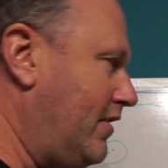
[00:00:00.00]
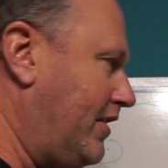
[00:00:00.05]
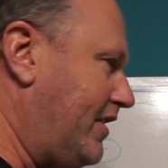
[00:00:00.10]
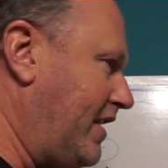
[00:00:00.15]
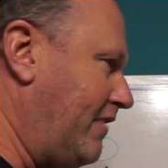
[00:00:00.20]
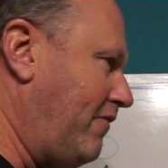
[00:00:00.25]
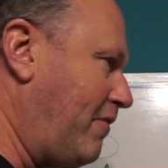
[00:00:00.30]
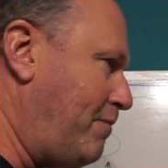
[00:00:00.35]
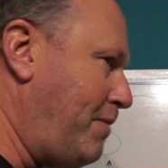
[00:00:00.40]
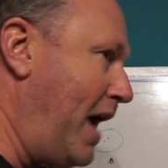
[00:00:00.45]

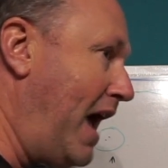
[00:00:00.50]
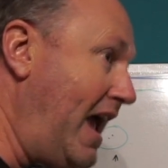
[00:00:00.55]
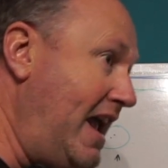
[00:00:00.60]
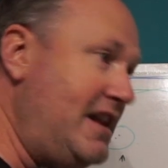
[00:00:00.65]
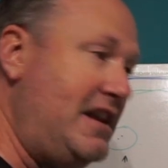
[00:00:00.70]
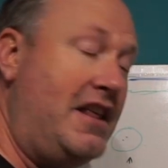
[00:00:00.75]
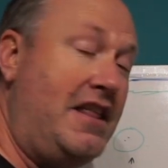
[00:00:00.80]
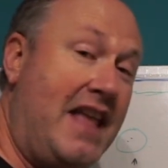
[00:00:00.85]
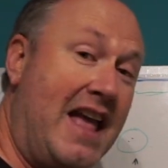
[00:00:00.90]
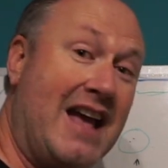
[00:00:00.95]
they're a
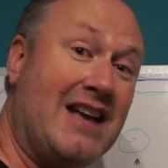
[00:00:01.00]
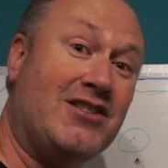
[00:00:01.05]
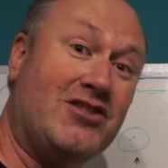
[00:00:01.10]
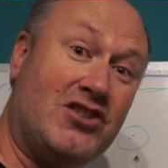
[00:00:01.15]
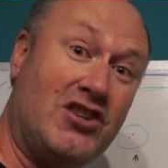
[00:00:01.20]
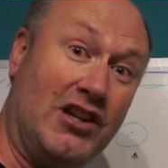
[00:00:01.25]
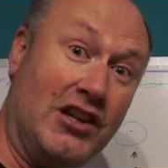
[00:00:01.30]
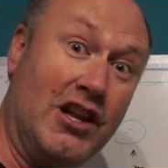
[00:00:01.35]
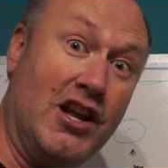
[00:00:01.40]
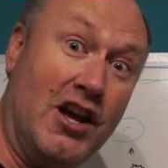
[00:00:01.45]
pain in the ass
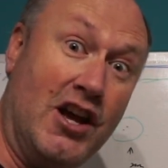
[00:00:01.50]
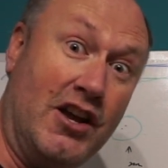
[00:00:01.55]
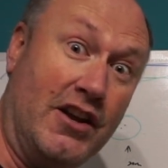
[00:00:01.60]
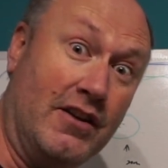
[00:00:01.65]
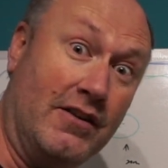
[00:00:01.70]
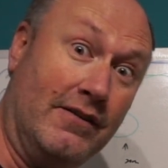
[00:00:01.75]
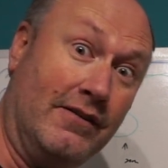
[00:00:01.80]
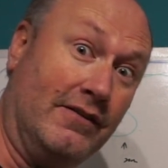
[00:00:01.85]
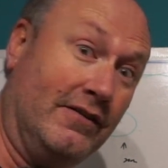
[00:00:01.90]
to learn.